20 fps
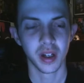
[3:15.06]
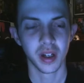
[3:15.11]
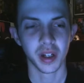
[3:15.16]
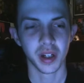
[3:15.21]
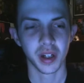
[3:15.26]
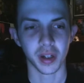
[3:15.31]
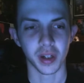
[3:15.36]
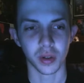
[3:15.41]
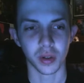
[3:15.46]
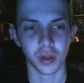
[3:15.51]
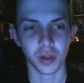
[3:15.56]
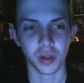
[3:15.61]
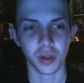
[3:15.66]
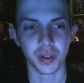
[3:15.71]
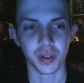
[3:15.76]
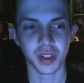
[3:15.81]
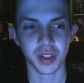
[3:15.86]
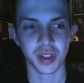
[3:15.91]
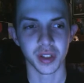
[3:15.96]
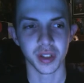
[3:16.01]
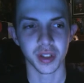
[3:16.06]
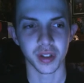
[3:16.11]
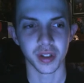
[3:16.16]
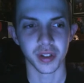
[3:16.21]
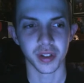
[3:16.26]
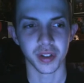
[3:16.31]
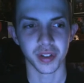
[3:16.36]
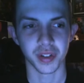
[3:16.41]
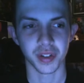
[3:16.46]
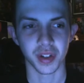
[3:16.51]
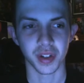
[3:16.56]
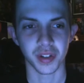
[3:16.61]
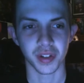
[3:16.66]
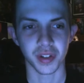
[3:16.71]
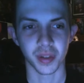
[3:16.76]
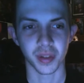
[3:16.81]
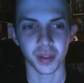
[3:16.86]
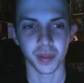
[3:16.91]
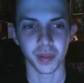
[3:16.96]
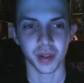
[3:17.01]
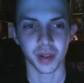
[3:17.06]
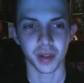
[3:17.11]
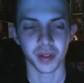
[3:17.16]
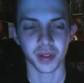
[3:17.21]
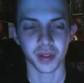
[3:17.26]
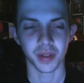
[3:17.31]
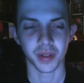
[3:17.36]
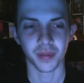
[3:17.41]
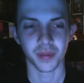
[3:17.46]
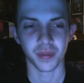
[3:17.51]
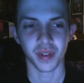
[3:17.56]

conclusion, or there's some